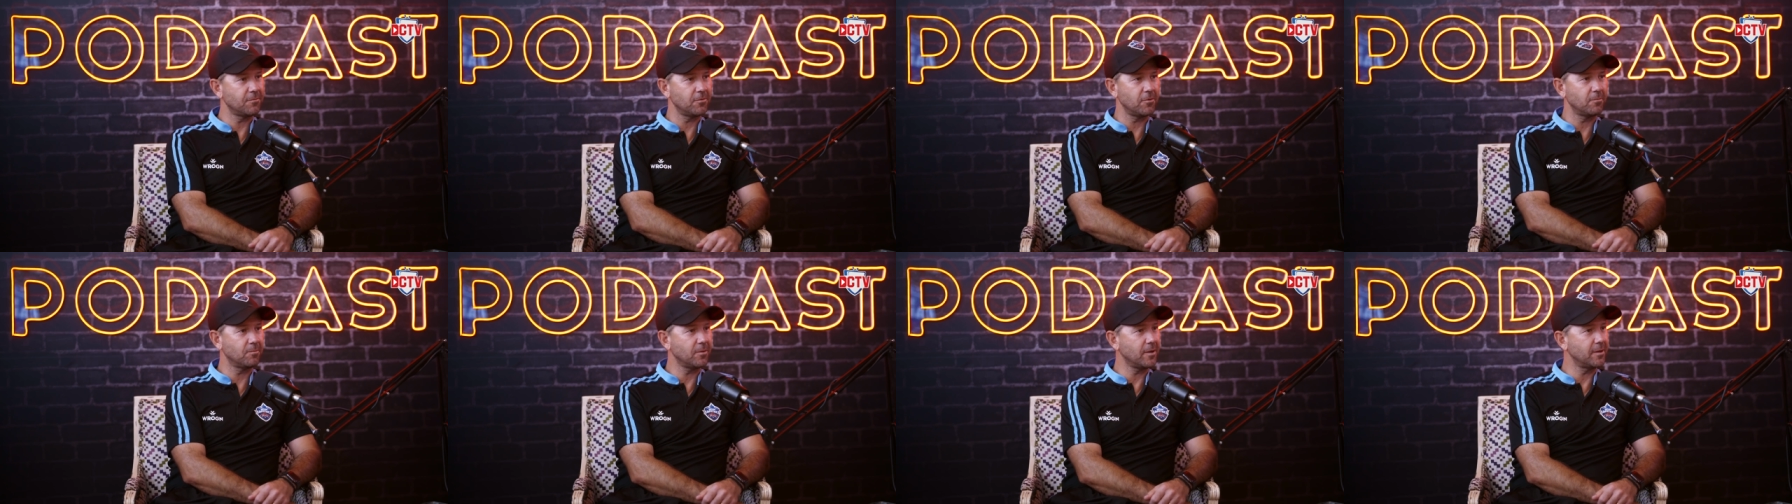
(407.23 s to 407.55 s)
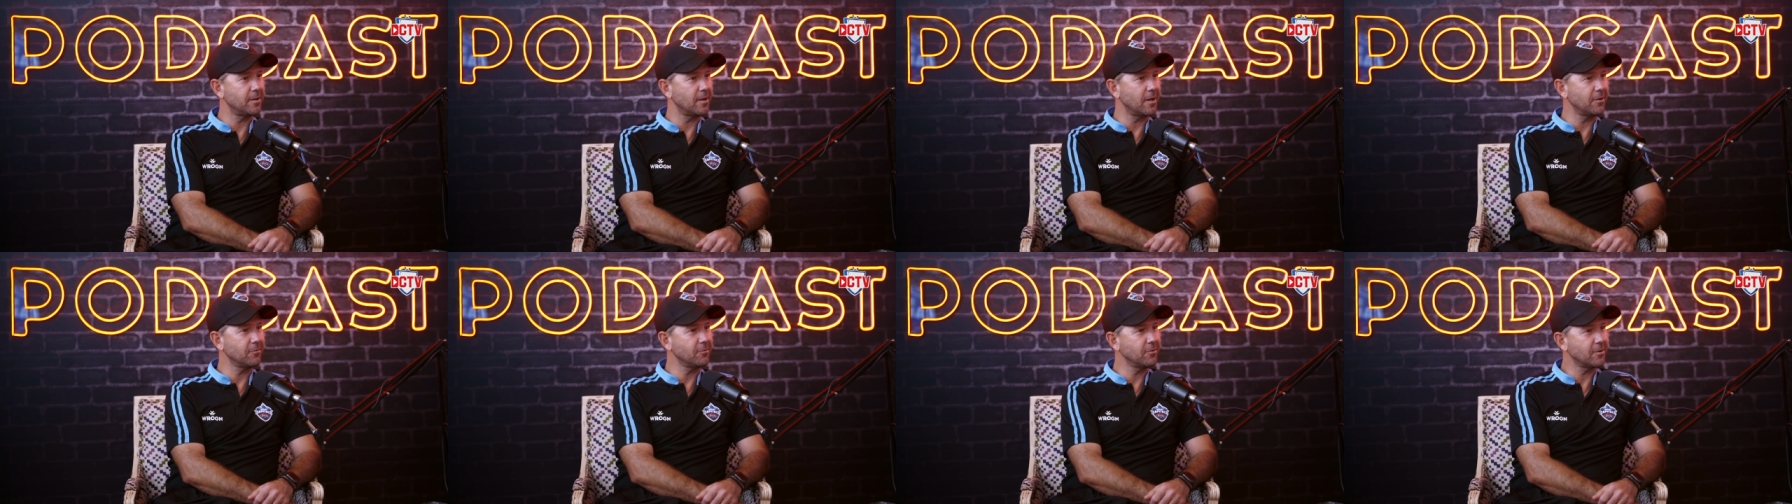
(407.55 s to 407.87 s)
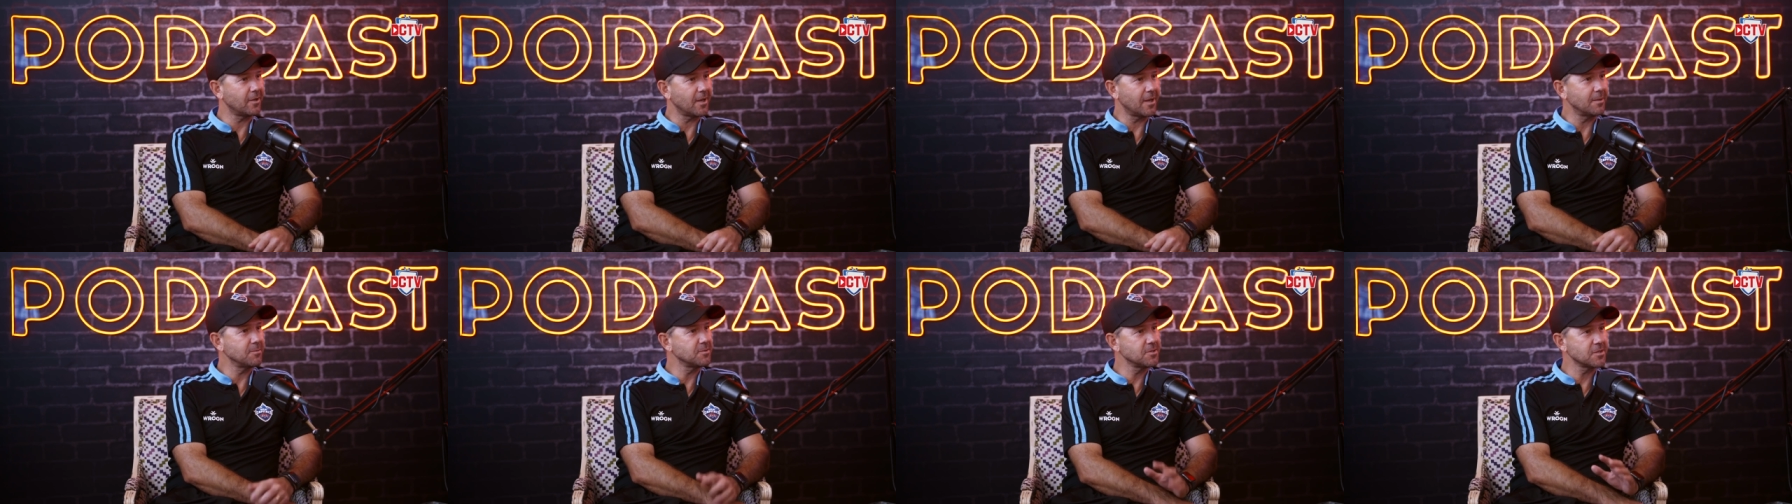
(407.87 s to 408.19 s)
or if you played
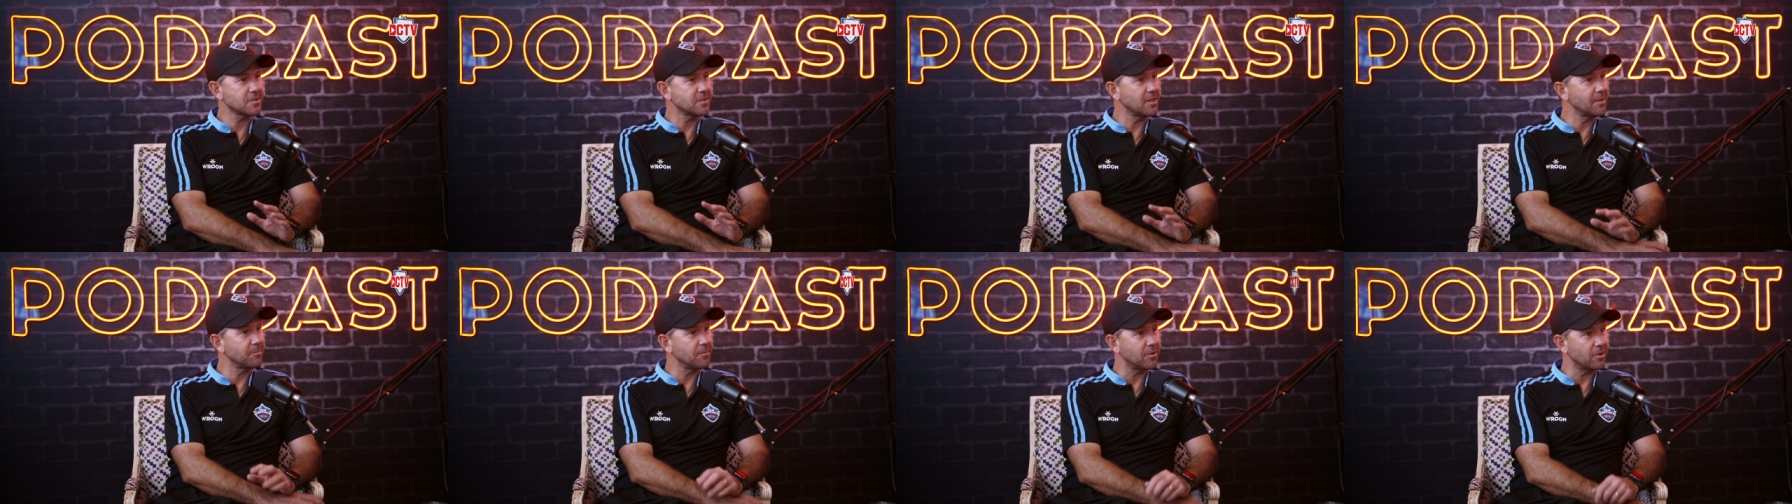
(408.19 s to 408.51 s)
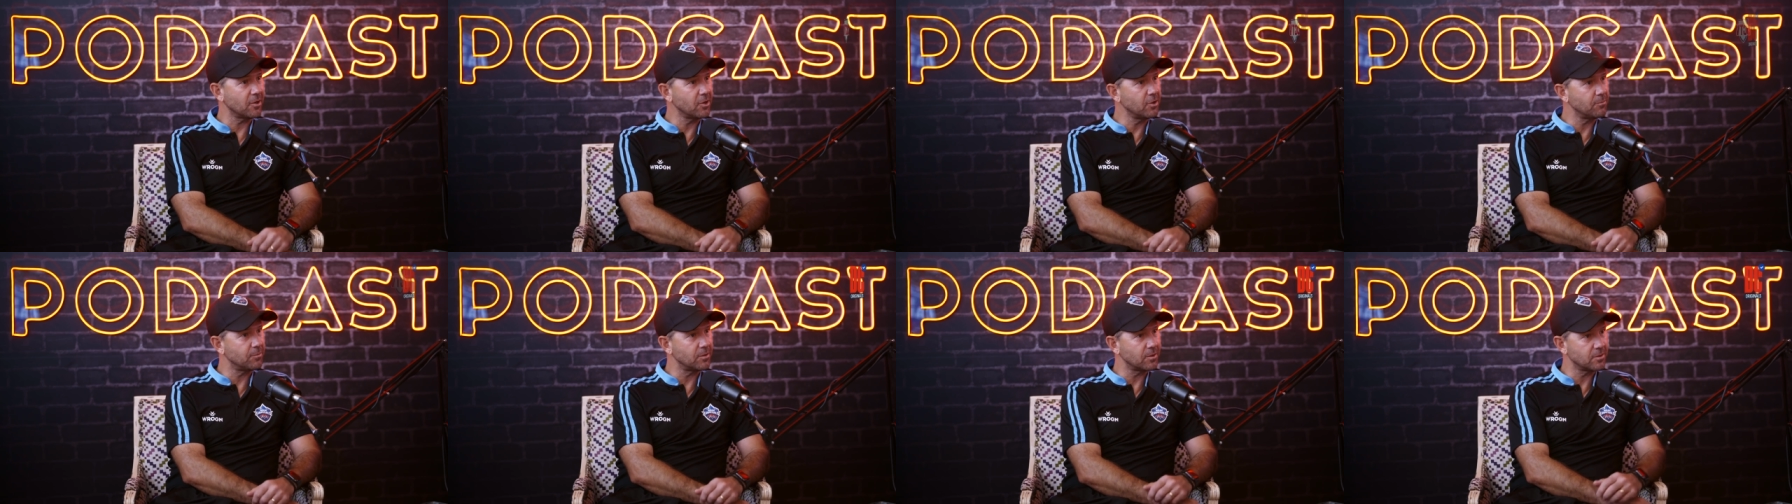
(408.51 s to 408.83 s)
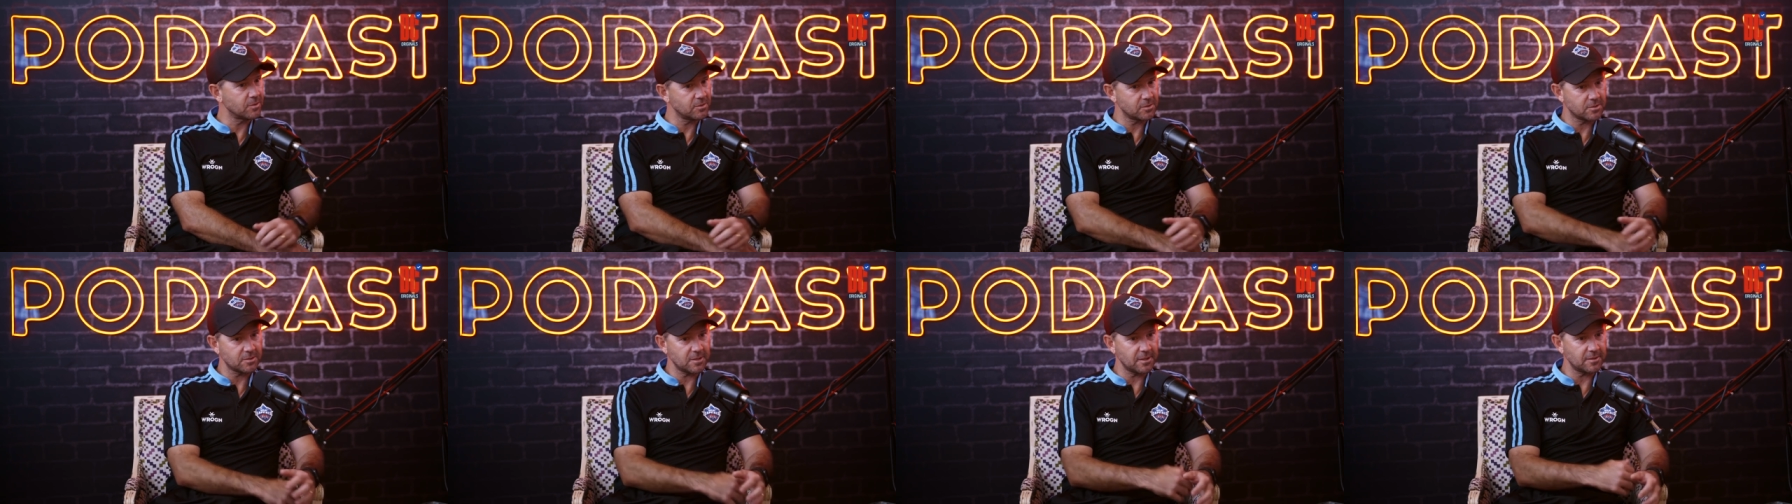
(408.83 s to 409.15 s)
hundred games, just let me know
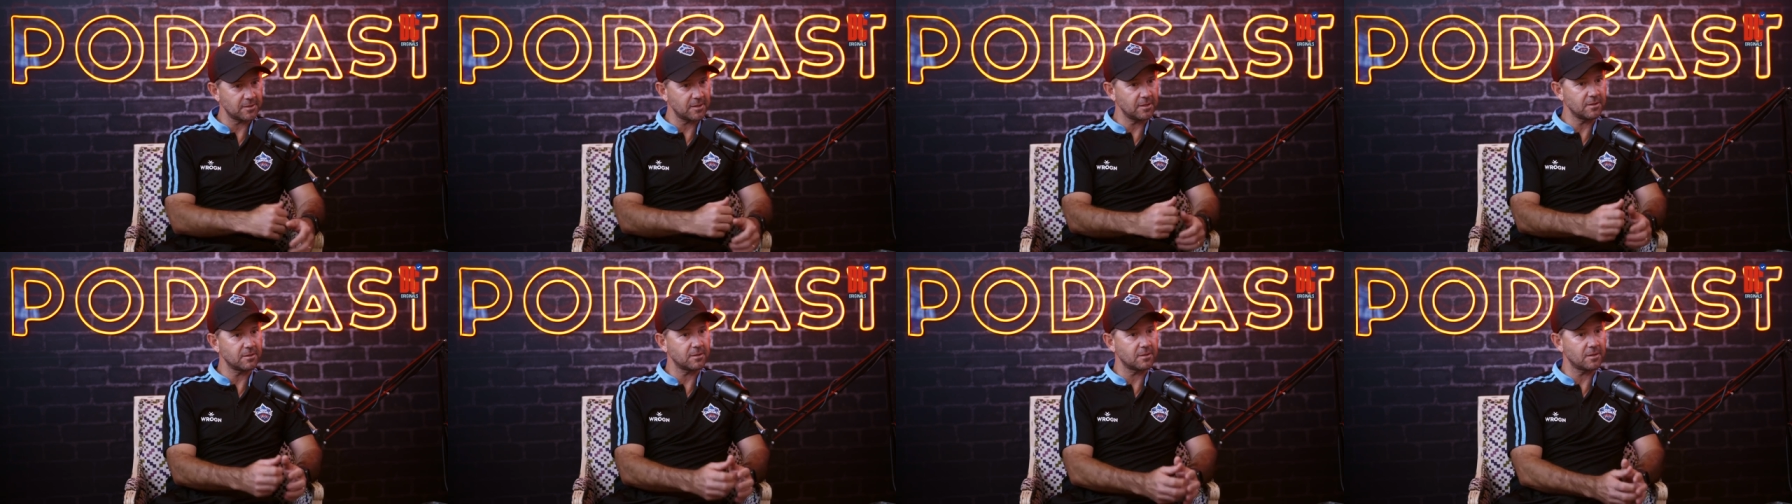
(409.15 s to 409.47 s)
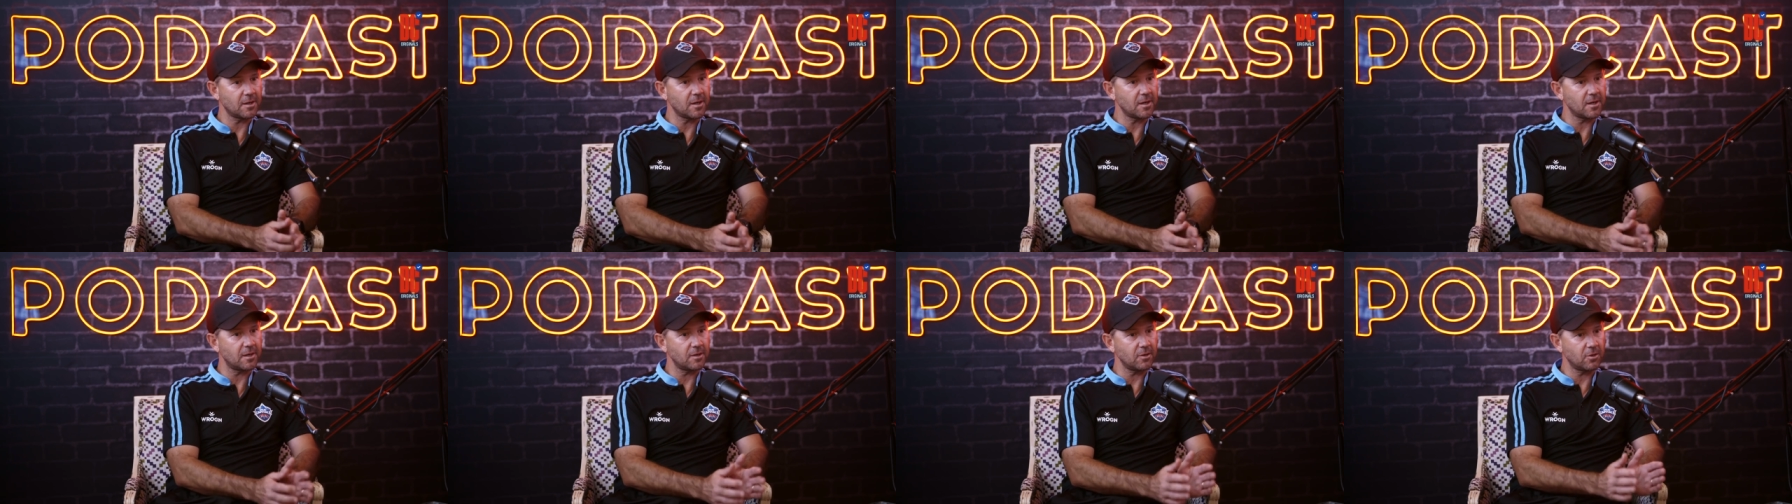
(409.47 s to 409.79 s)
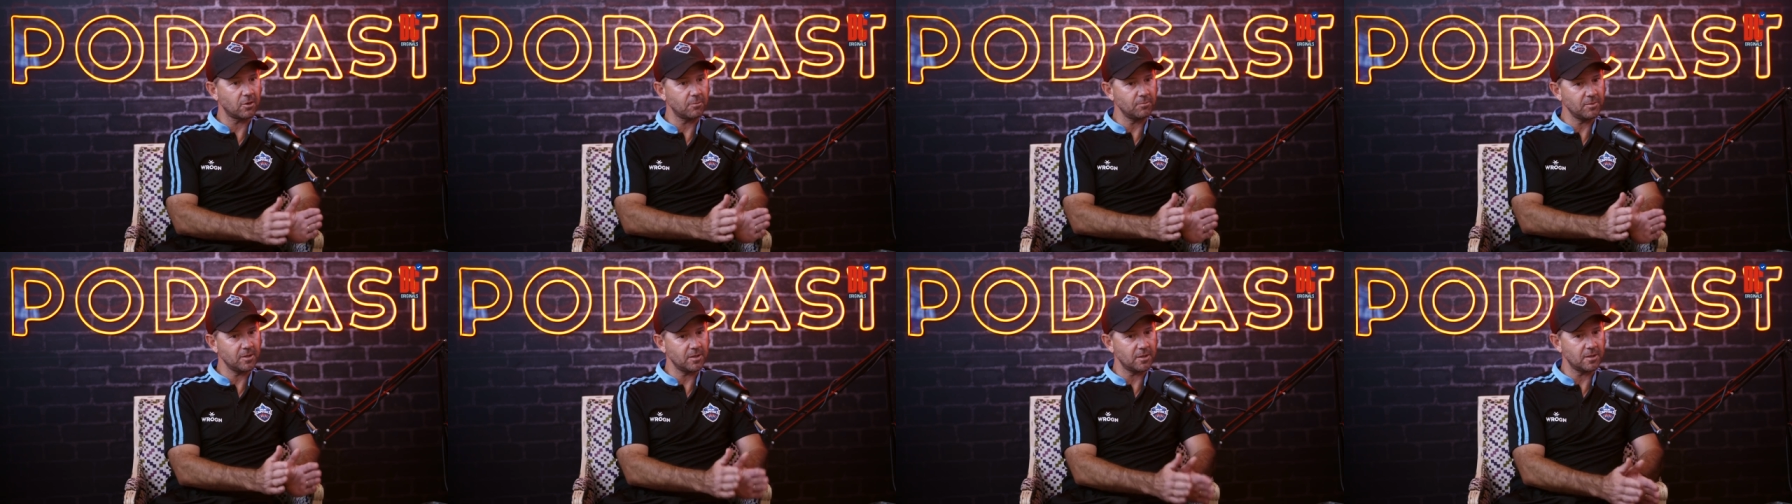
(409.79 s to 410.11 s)
because at the end of the day,
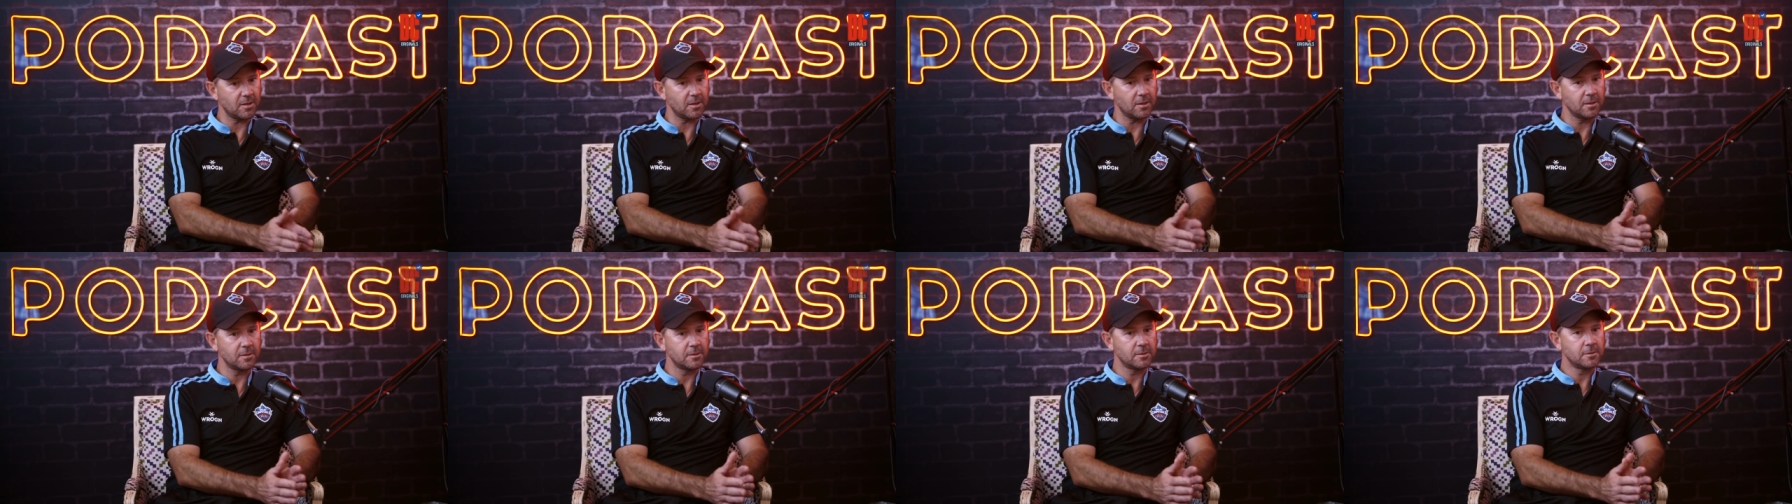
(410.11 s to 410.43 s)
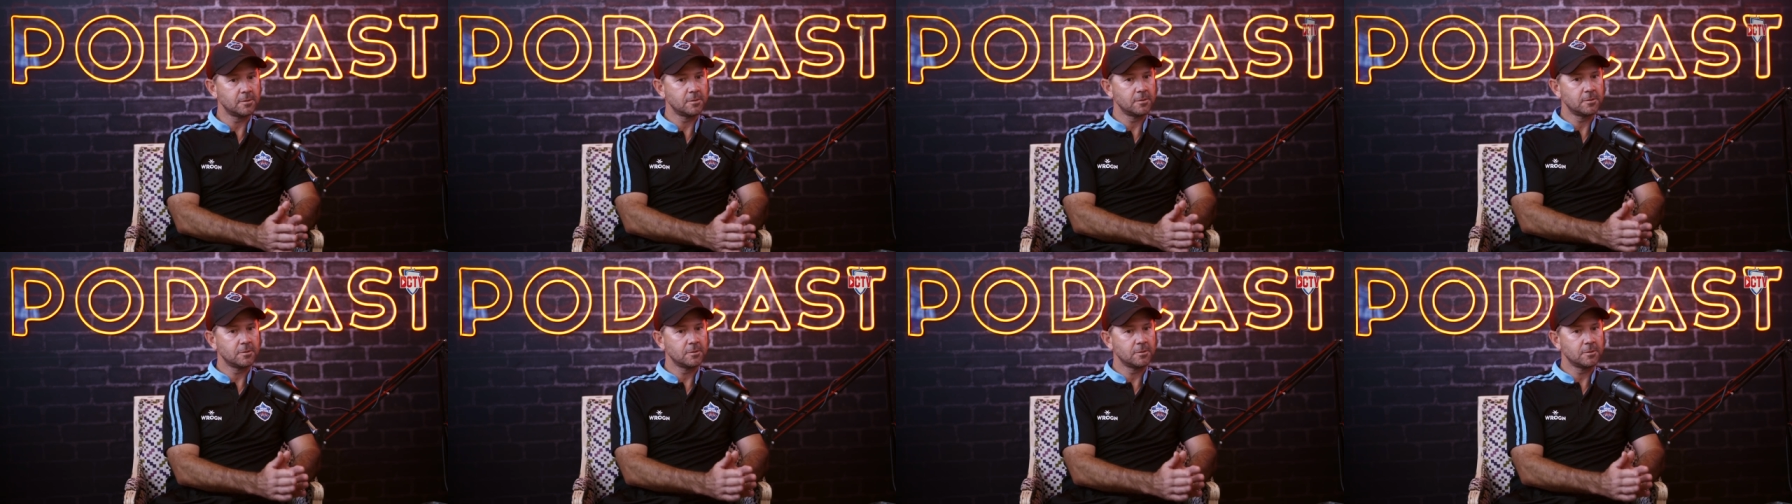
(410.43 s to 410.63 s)
I'm here